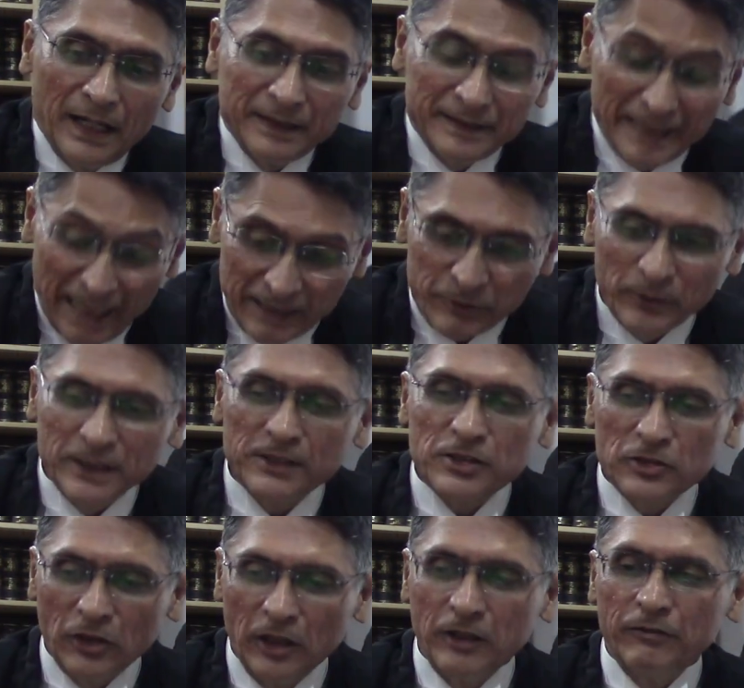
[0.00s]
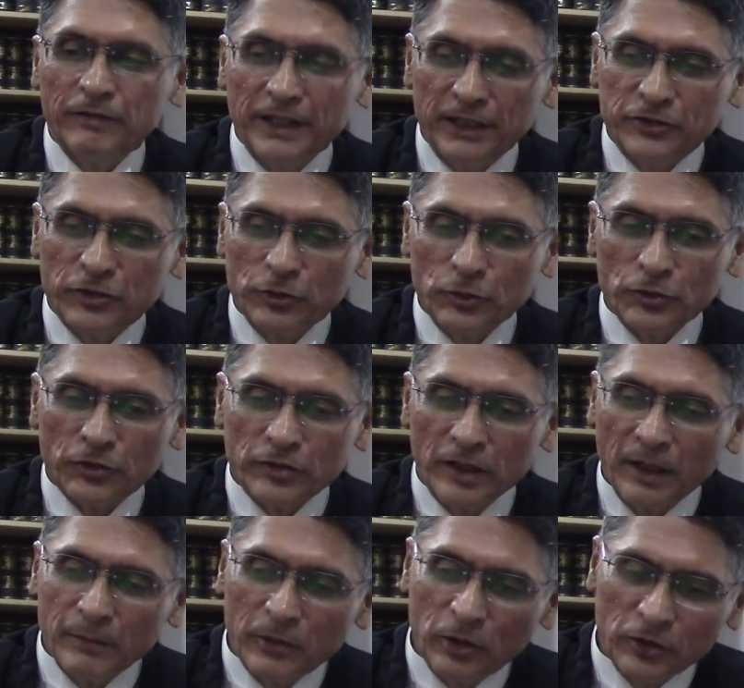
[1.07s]
That will solve issues
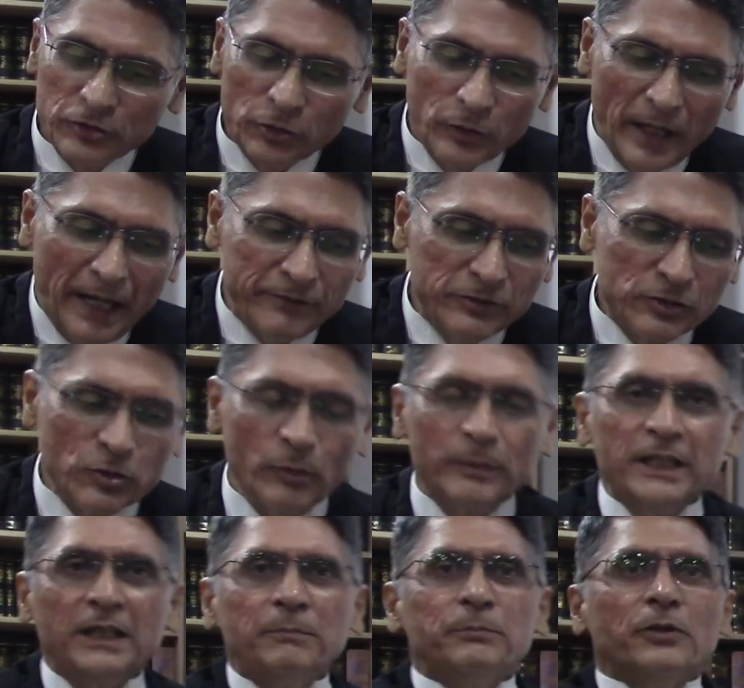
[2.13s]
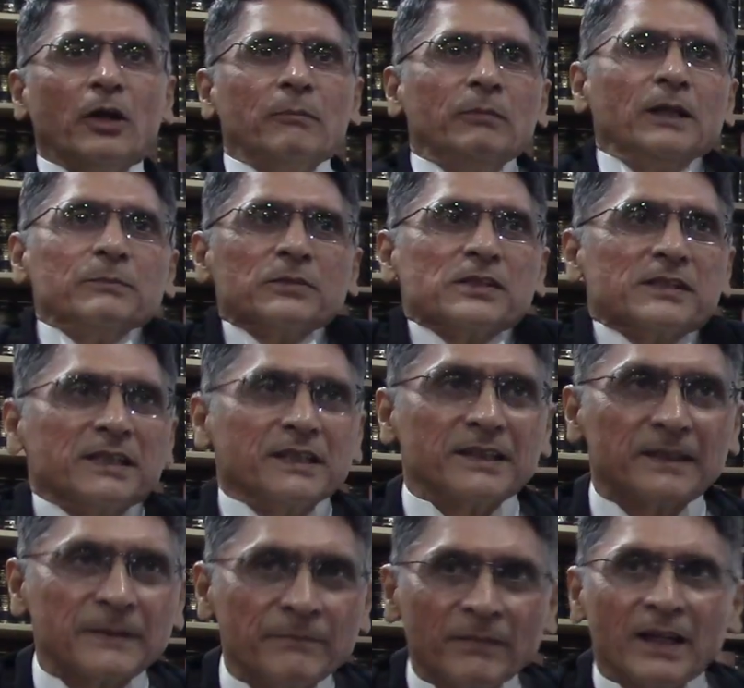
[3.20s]
because you have so many problems here.
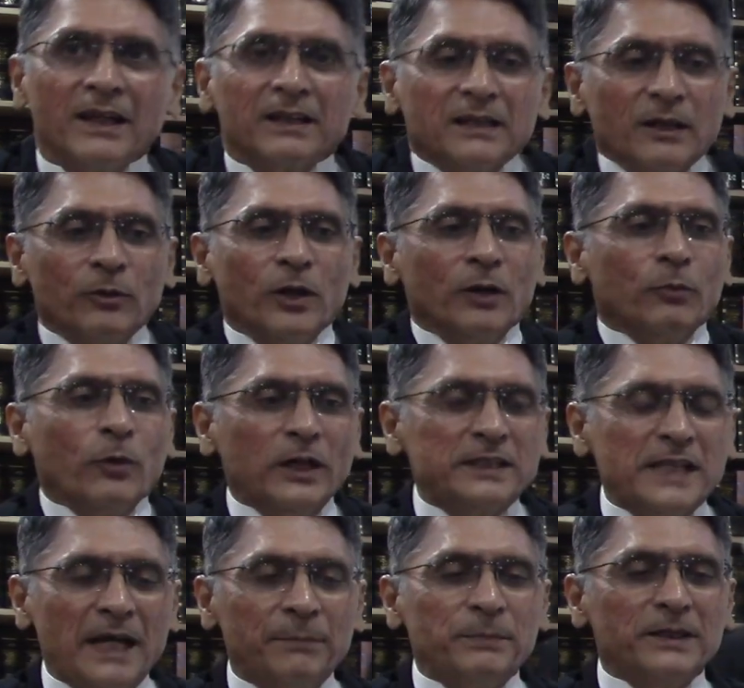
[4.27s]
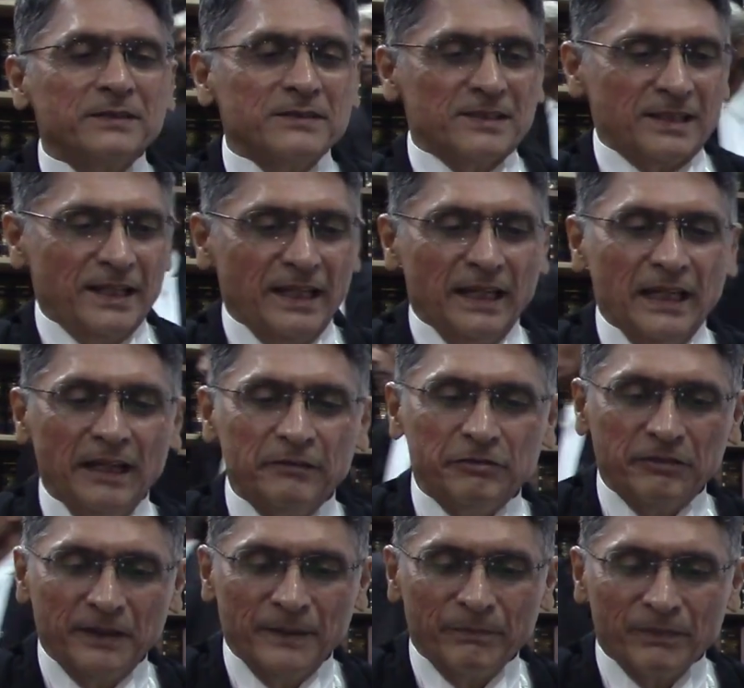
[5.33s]
Now, what happens
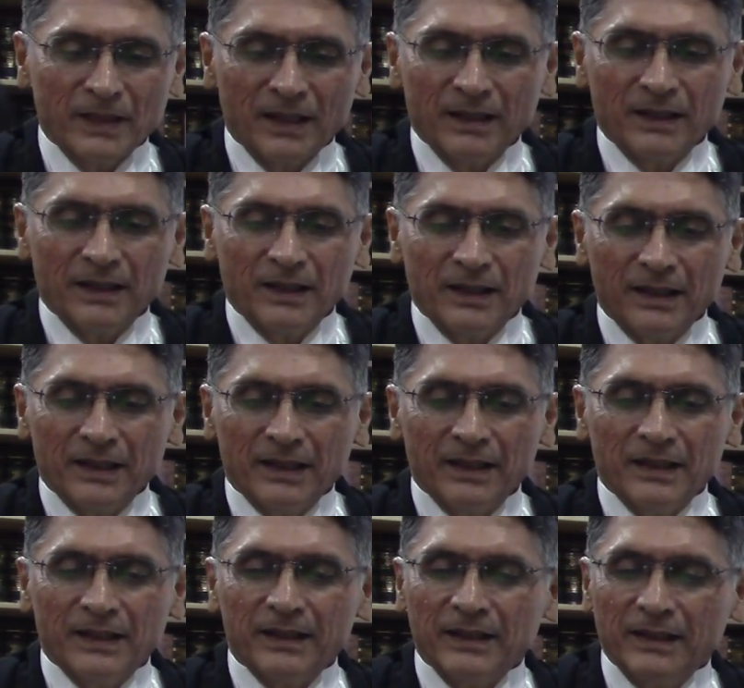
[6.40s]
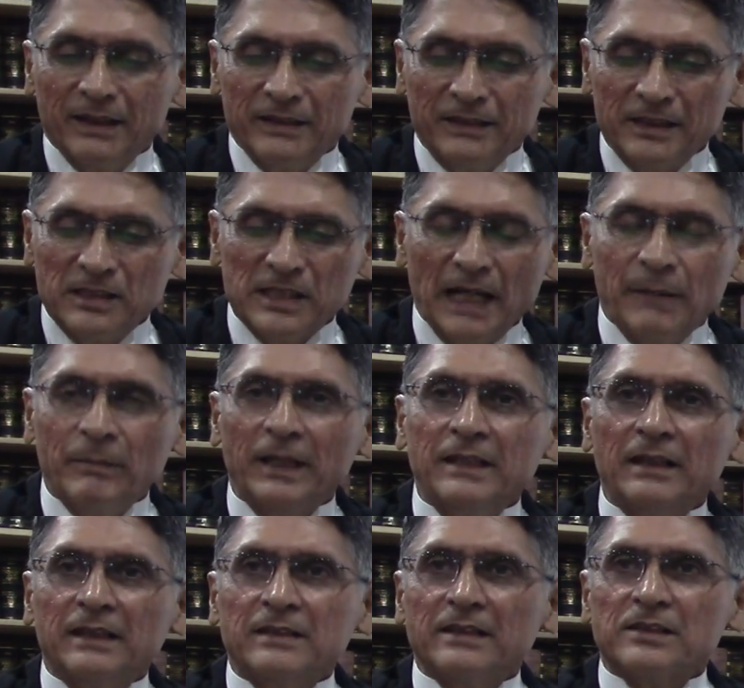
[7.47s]
if the
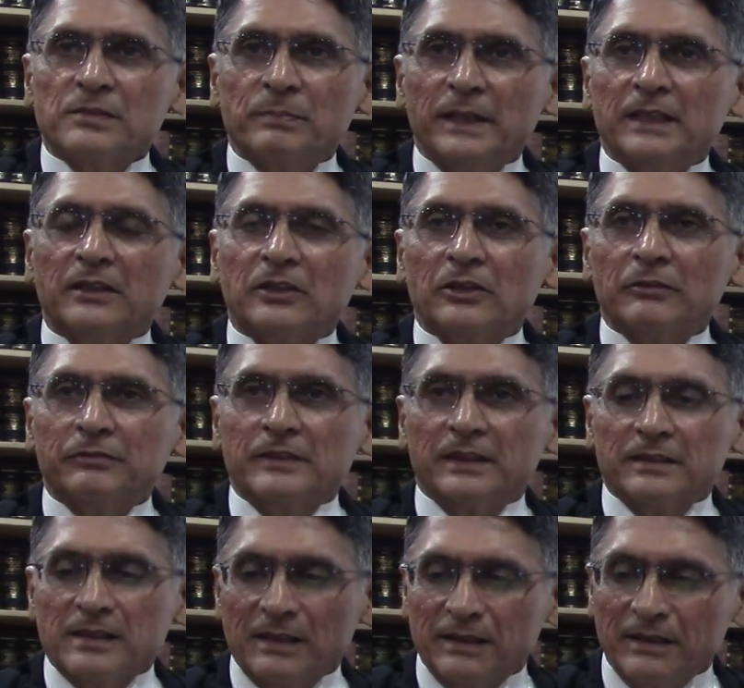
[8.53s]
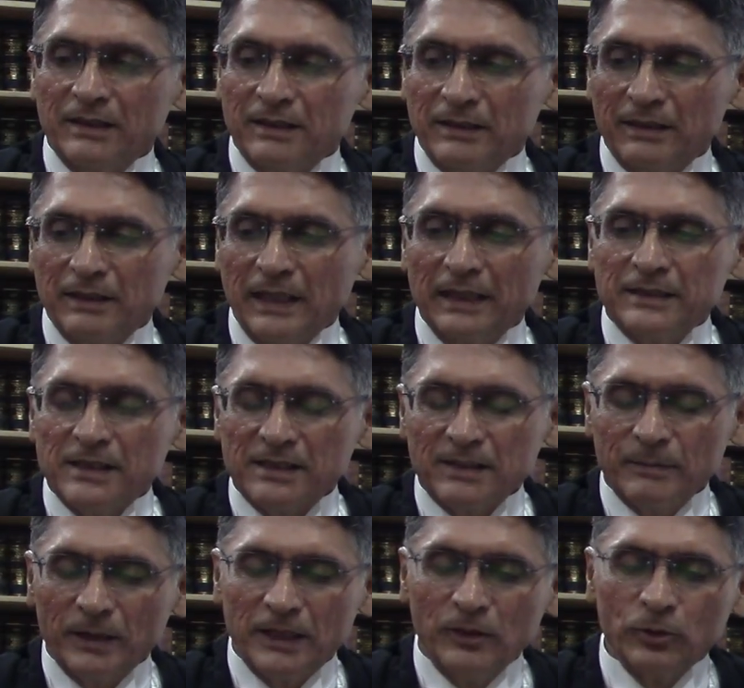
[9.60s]
chairman and the speaker of the Rajya
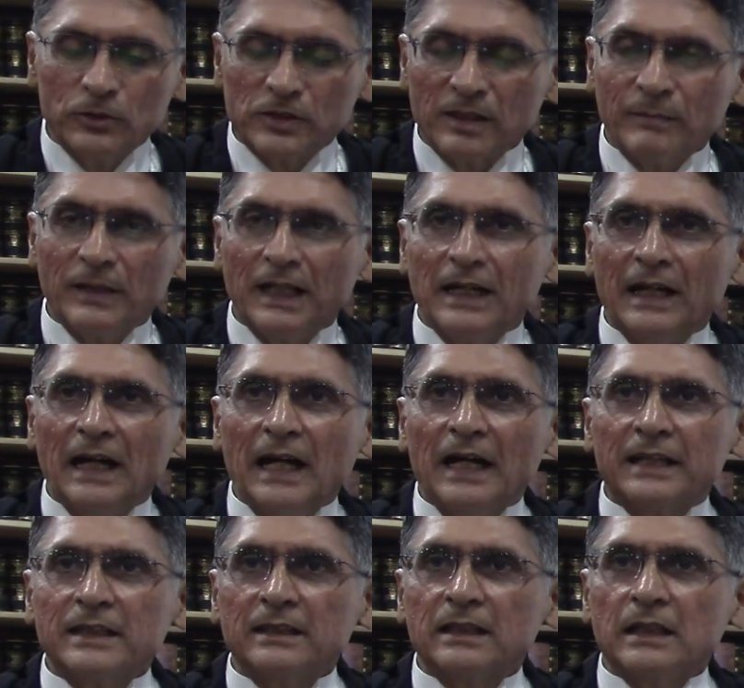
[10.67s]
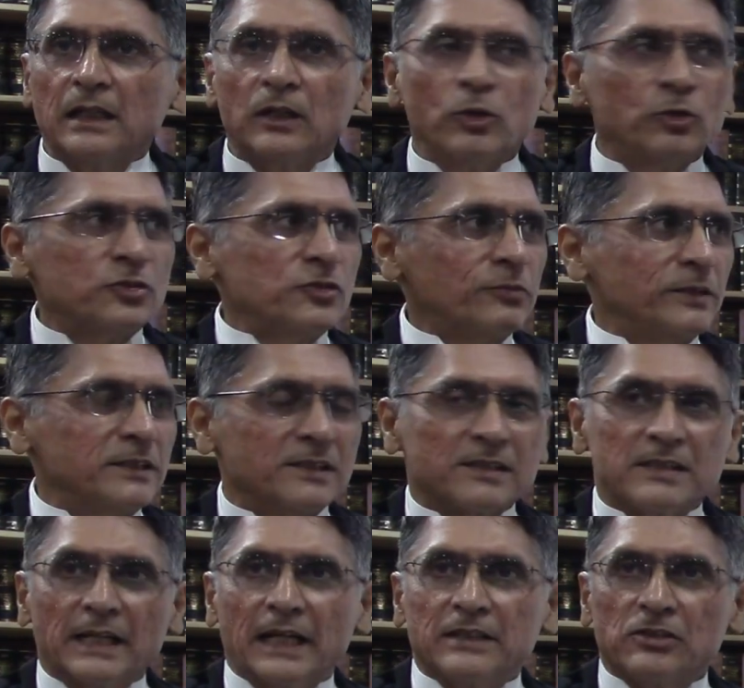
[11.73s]
Sabha, Lok Sabha are in cahoots with this
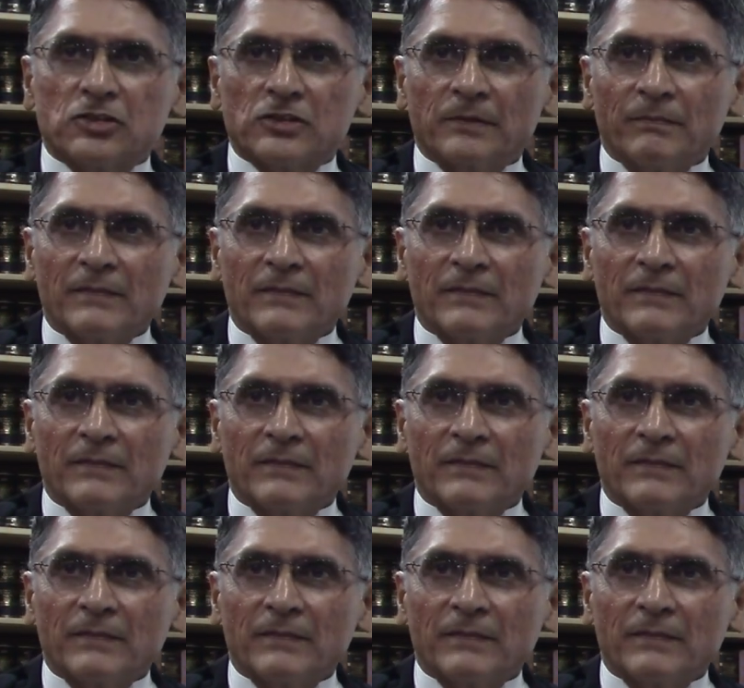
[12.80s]
judge